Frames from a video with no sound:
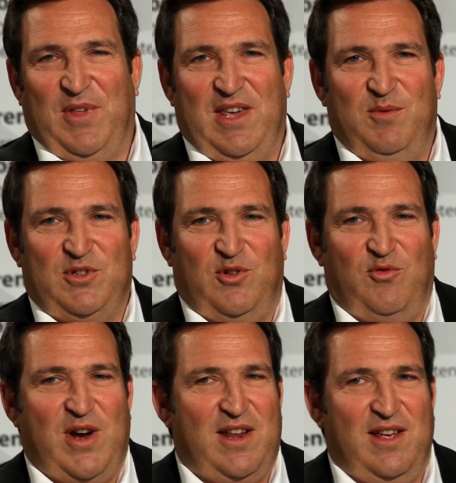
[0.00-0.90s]
he was
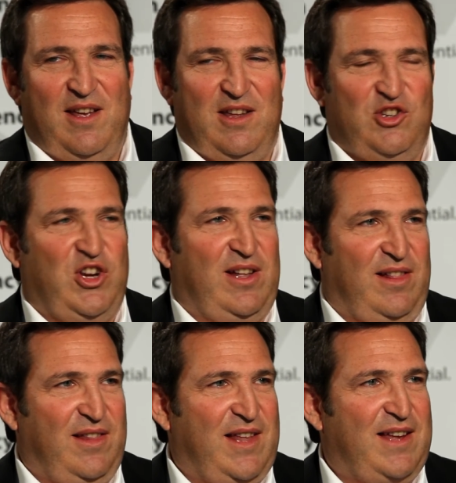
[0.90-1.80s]
already in
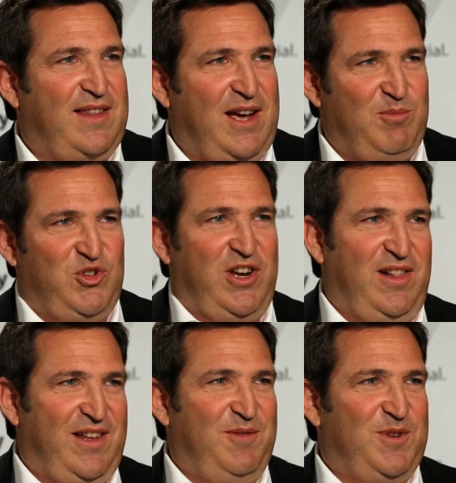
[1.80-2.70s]
jail, nighttime
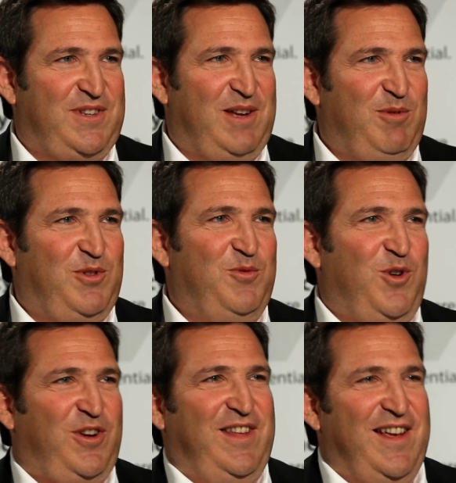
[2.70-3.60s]
jail. He was able to
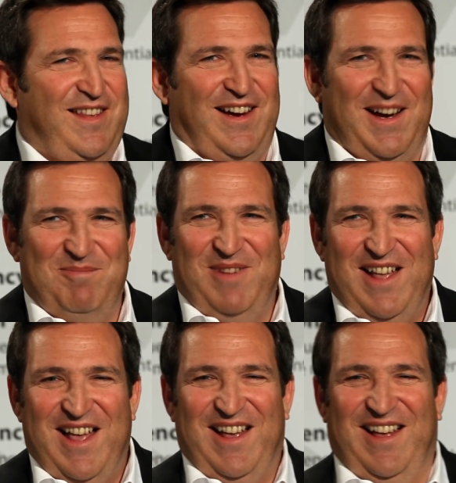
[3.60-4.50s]
work daytime.
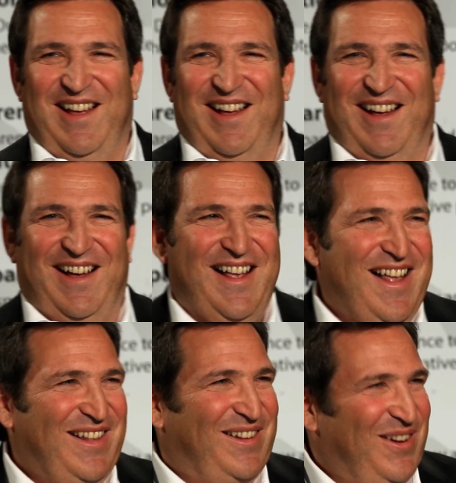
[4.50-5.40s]

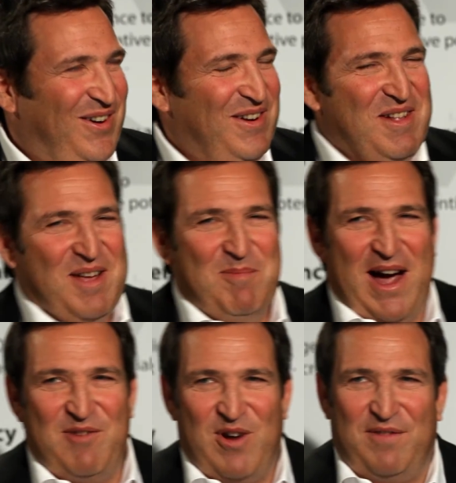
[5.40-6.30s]
So
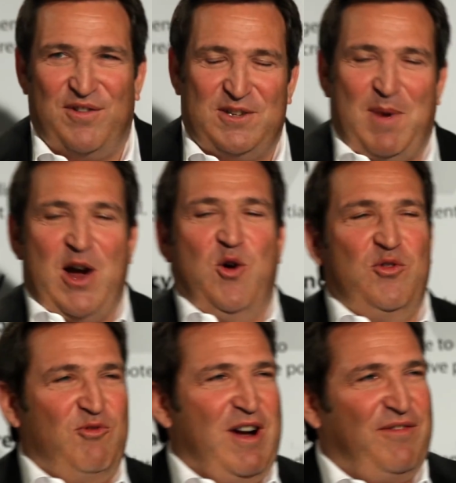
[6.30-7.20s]
my
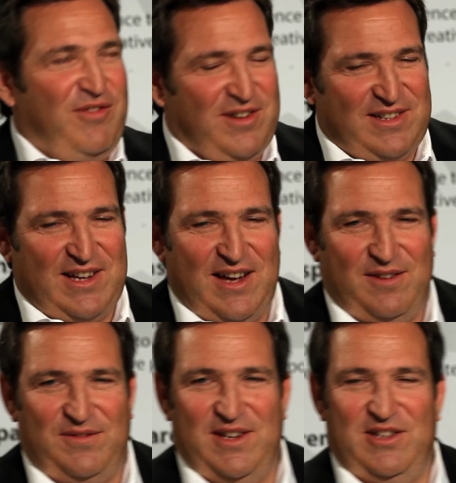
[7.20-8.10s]
own reference kind
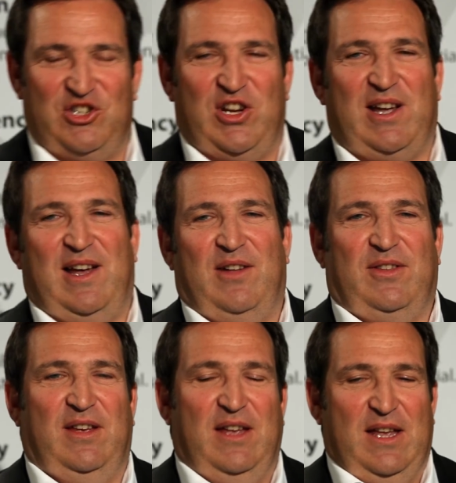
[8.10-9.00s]
of didn't check
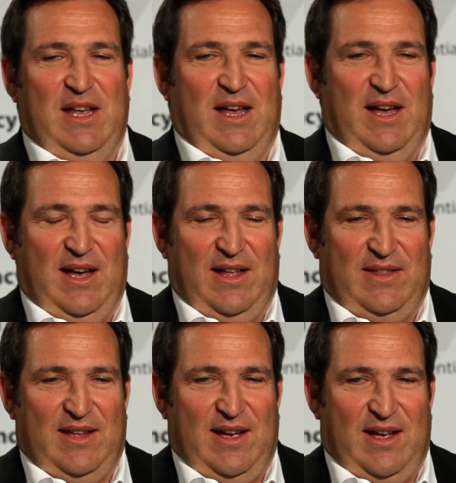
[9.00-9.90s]
out.
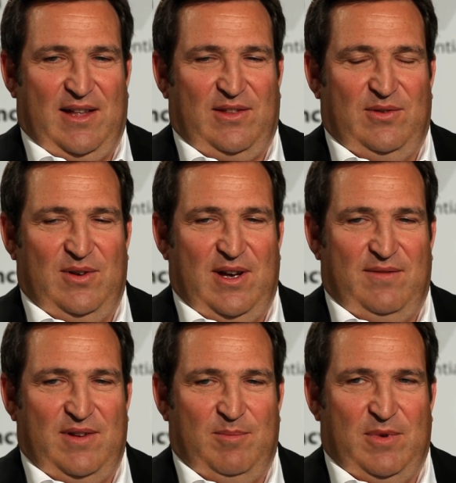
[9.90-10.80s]
And I had to
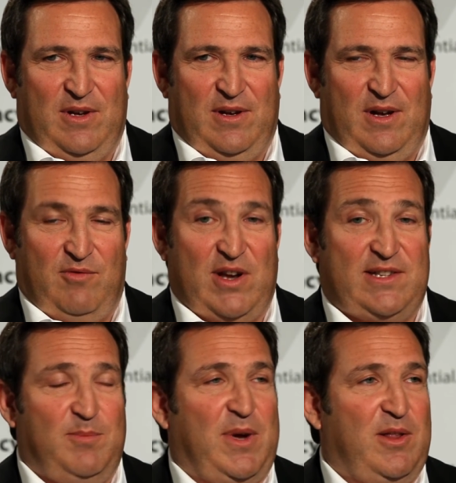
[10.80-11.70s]
have him
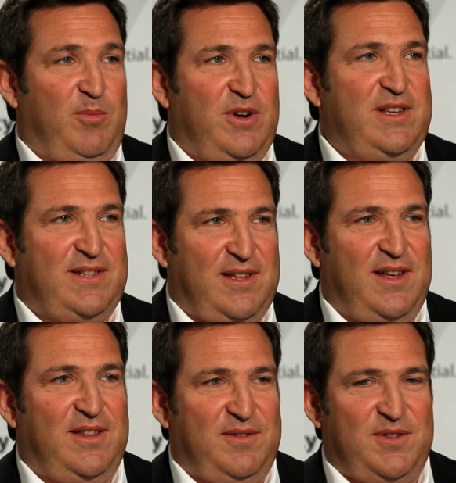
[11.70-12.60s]
arrested by the police at the
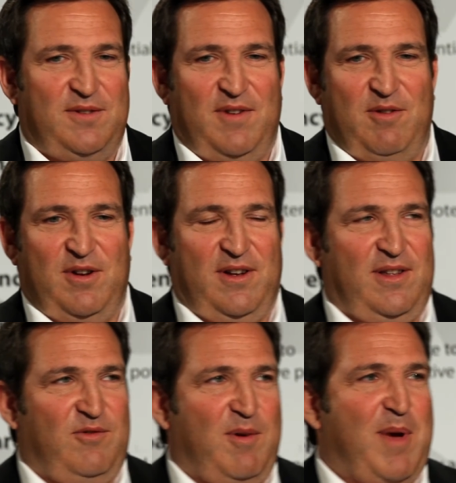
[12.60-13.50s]
end. It was a very
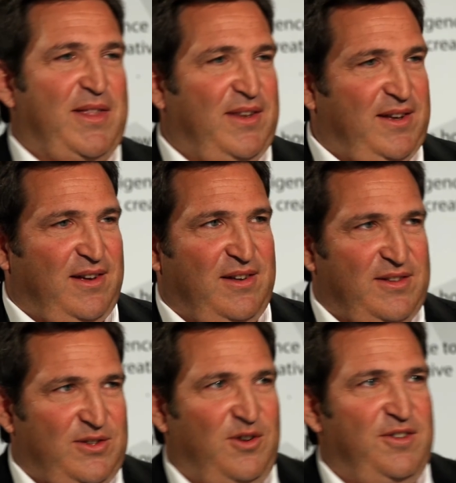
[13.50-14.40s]
dramatic
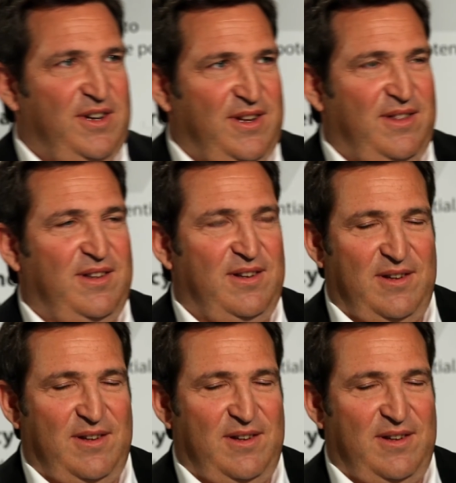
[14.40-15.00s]
story, and